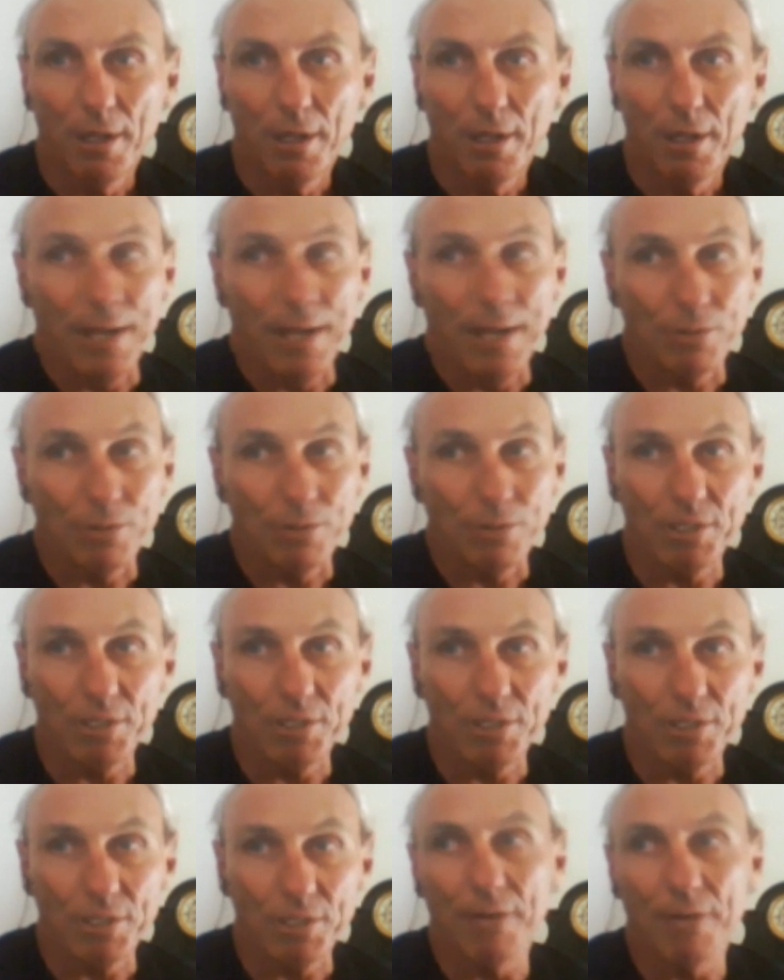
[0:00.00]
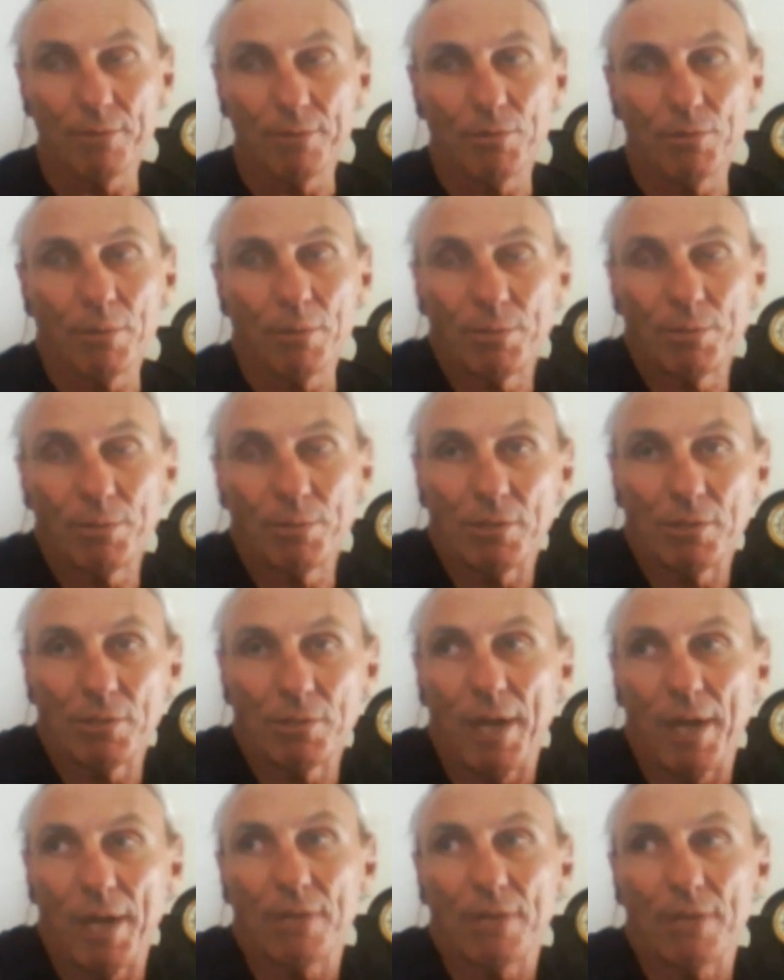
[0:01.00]
And that's what sound absorption
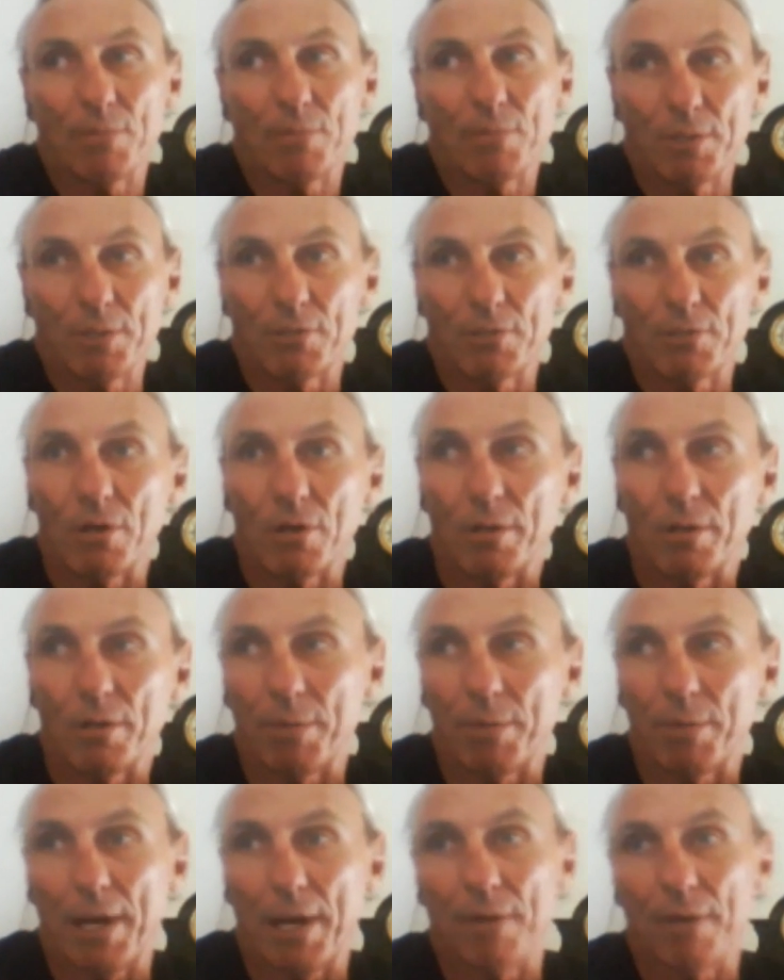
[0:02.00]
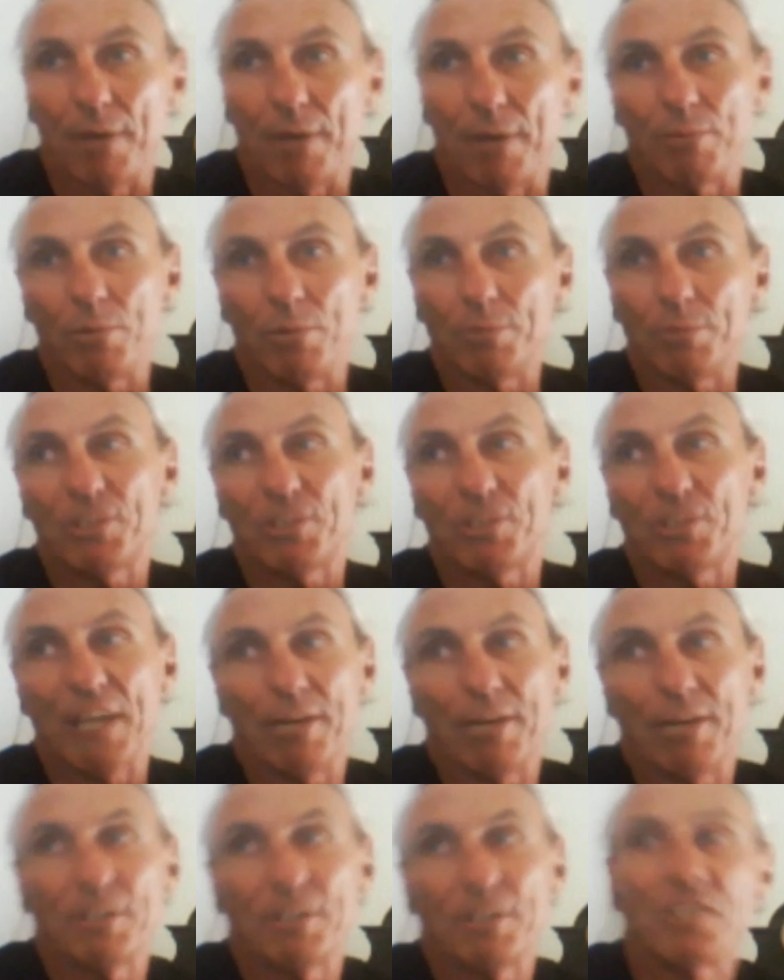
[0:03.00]
management is all about. Room
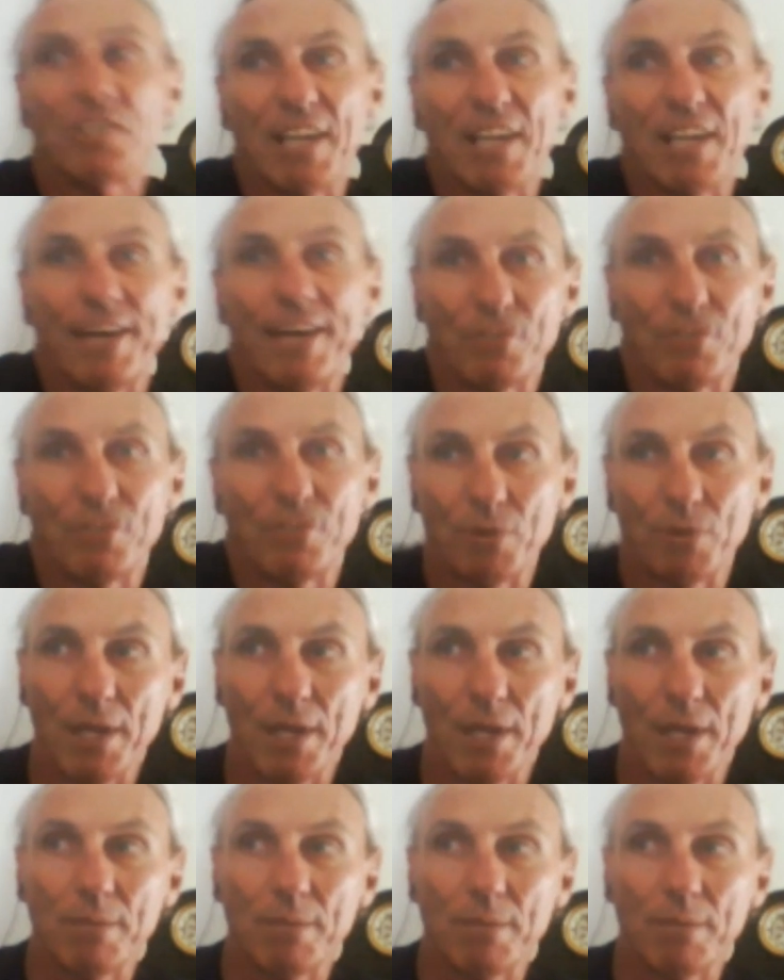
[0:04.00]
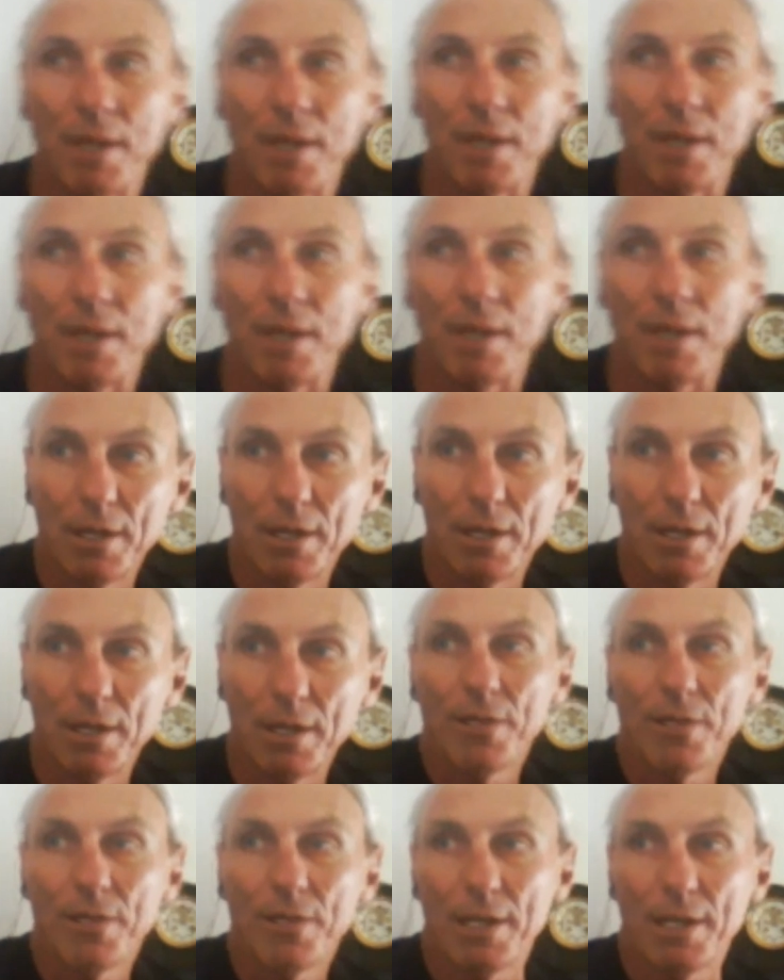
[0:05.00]
sound is not your enemy.
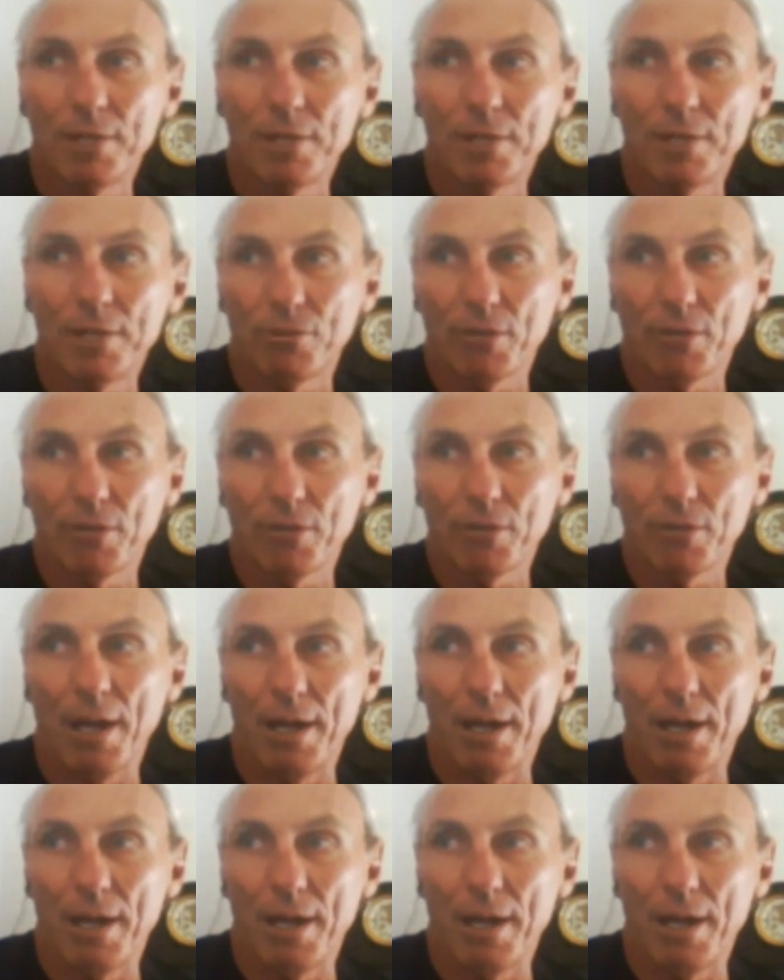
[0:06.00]
It's